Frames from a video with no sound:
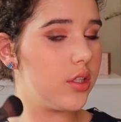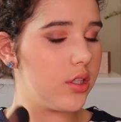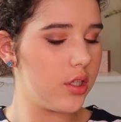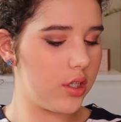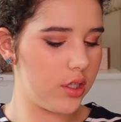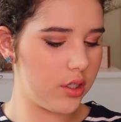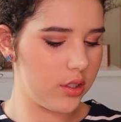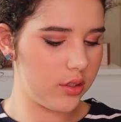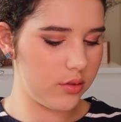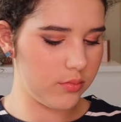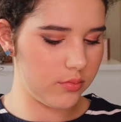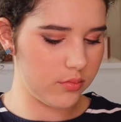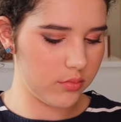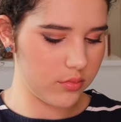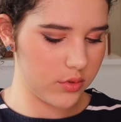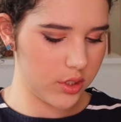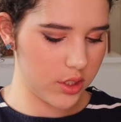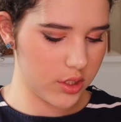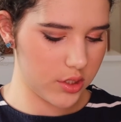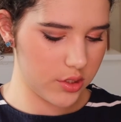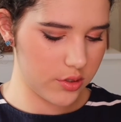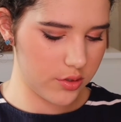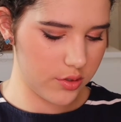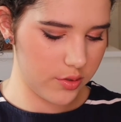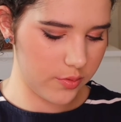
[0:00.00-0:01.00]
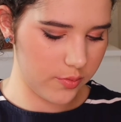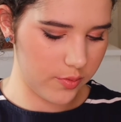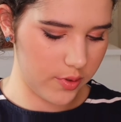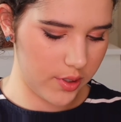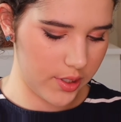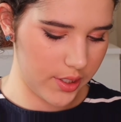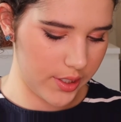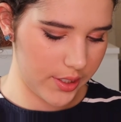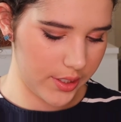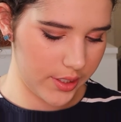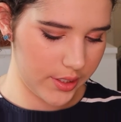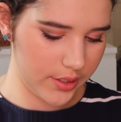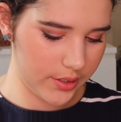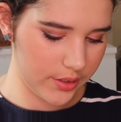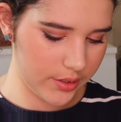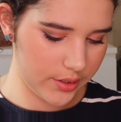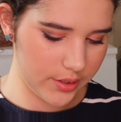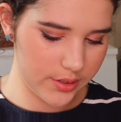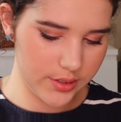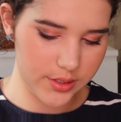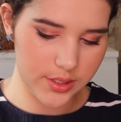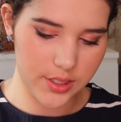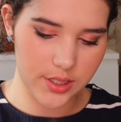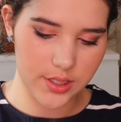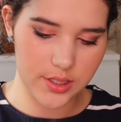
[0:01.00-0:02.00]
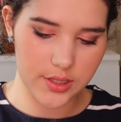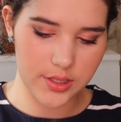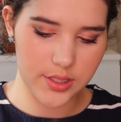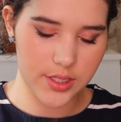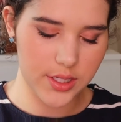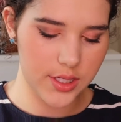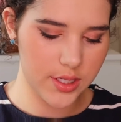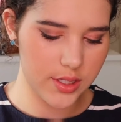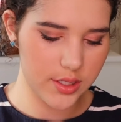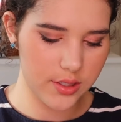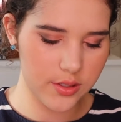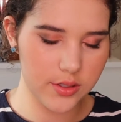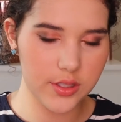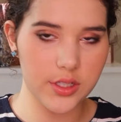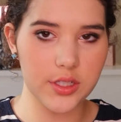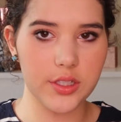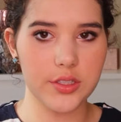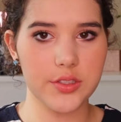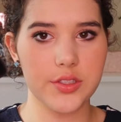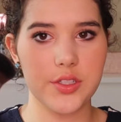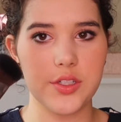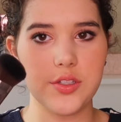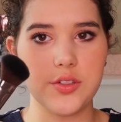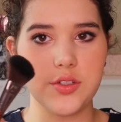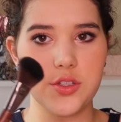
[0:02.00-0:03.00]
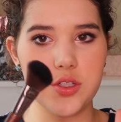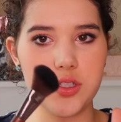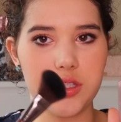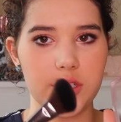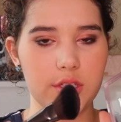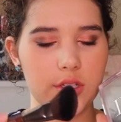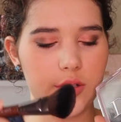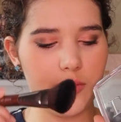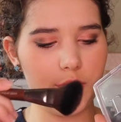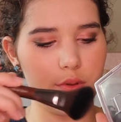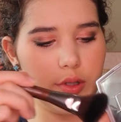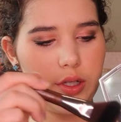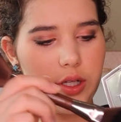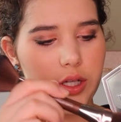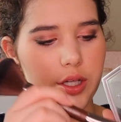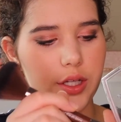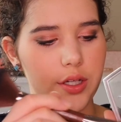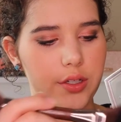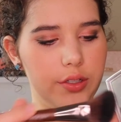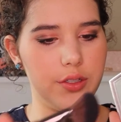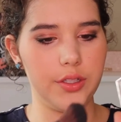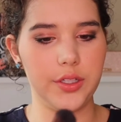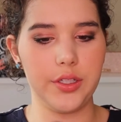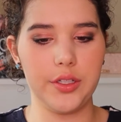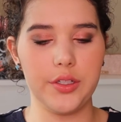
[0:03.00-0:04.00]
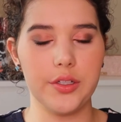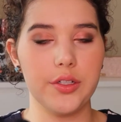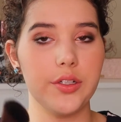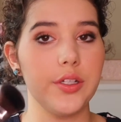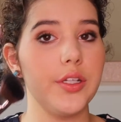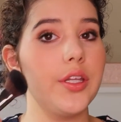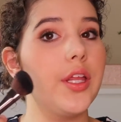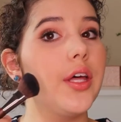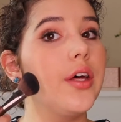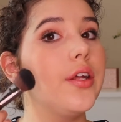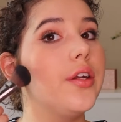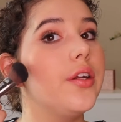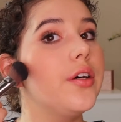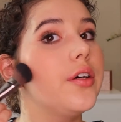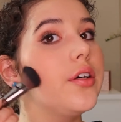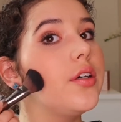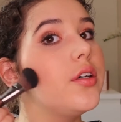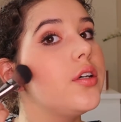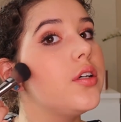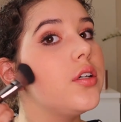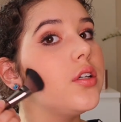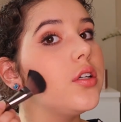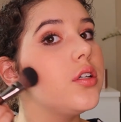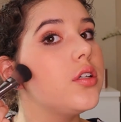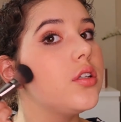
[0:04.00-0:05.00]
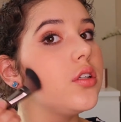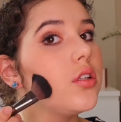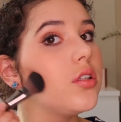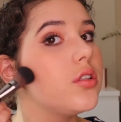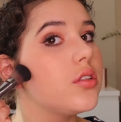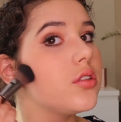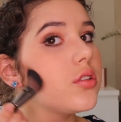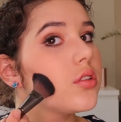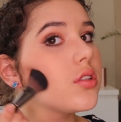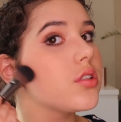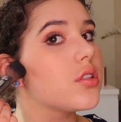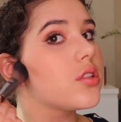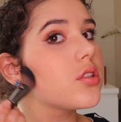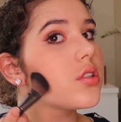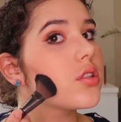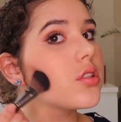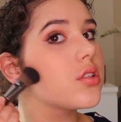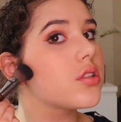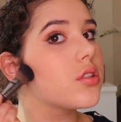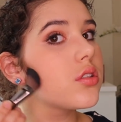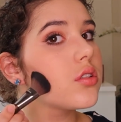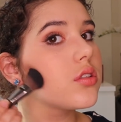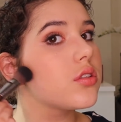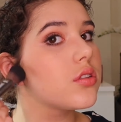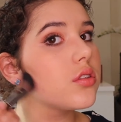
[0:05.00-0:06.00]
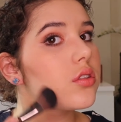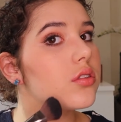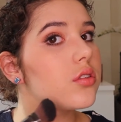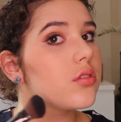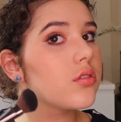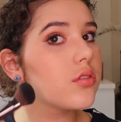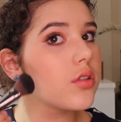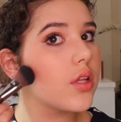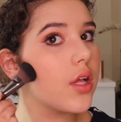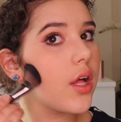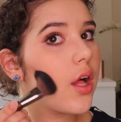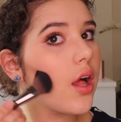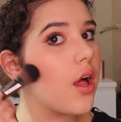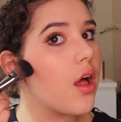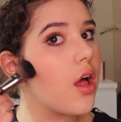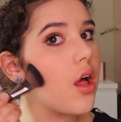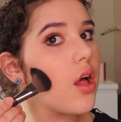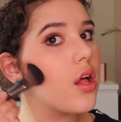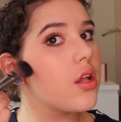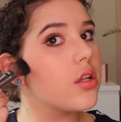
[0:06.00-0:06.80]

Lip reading: Not sure why exactly. You can also just apply it on here and then just do that.